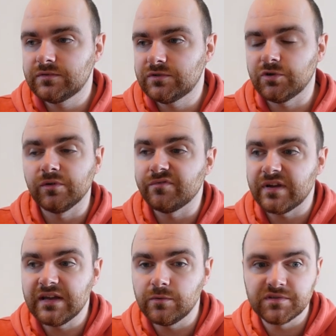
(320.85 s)

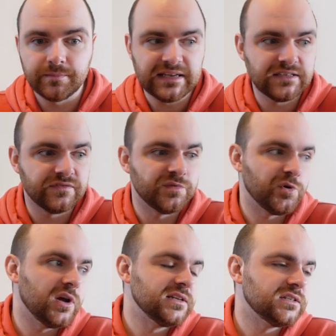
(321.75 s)
Torrevieja was a massive
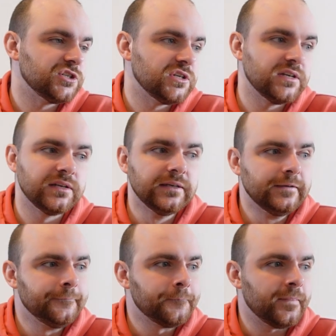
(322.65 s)
surprise this year.
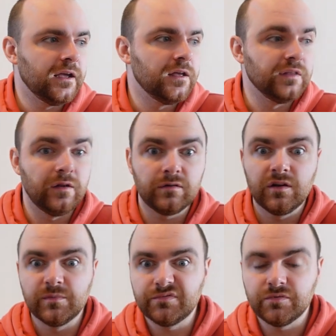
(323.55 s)
The Loch
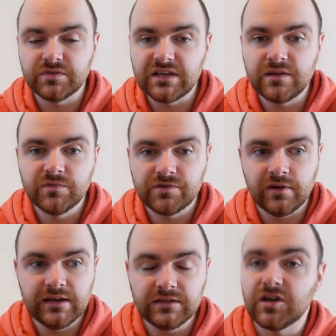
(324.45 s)
Lomond 14 was
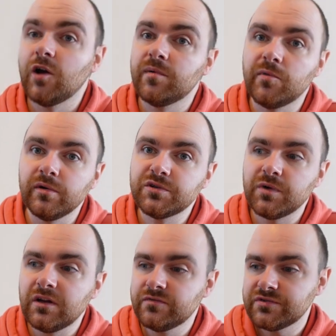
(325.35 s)
great, Tobermory
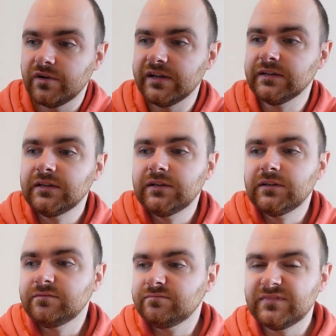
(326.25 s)
12 was great.
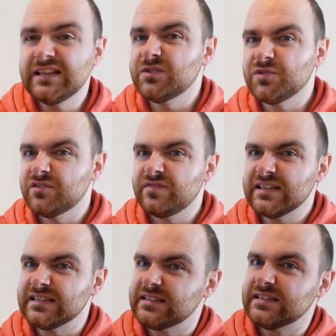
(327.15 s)
This also
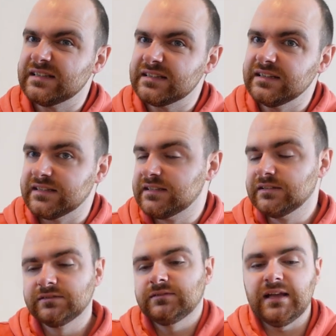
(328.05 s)
fits into this list,
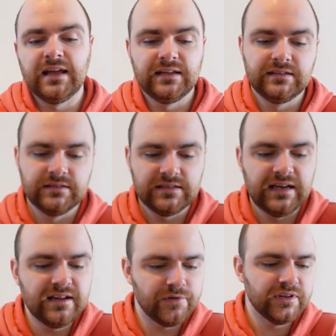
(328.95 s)
and
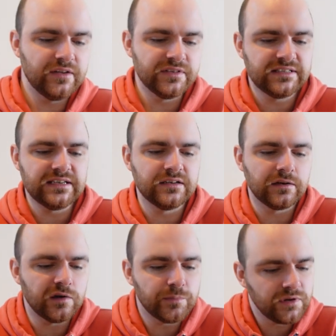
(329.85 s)
I've only ever seen a
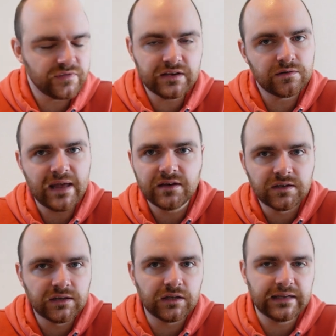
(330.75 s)
couple of
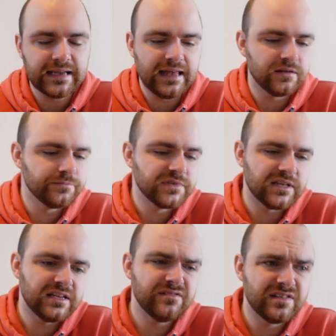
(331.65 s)
independent Glencadams,
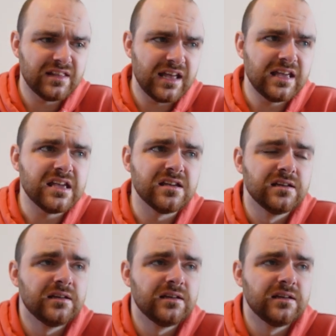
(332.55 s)
and even they,